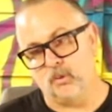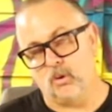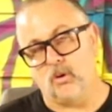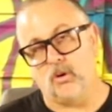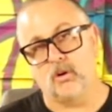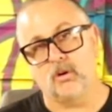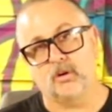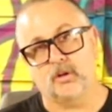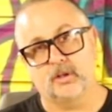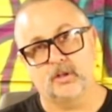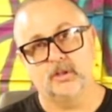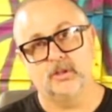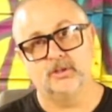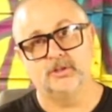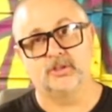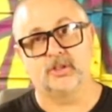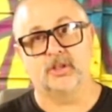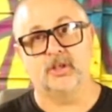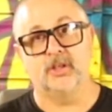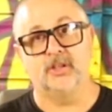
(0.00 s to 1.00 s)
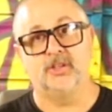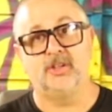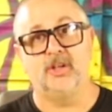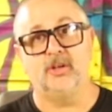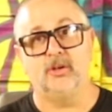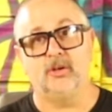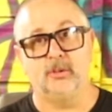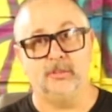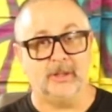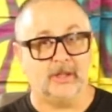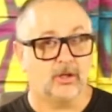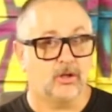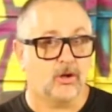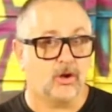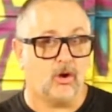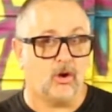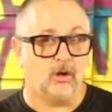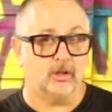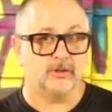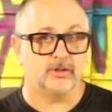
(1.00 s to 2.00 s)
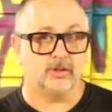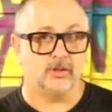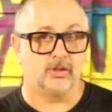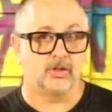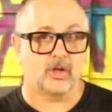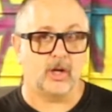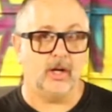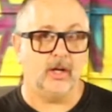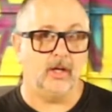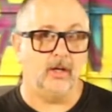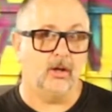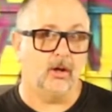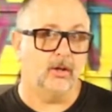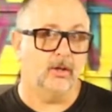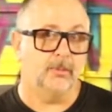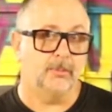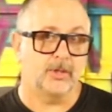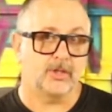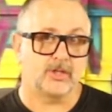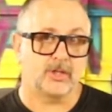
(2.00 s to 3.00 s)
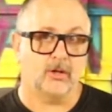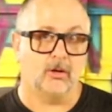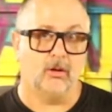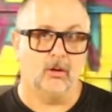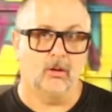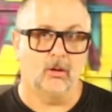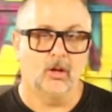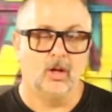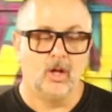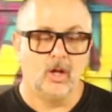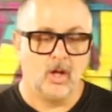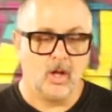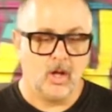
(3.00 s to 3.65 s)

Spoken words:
arc to continue to be concentrated on the material.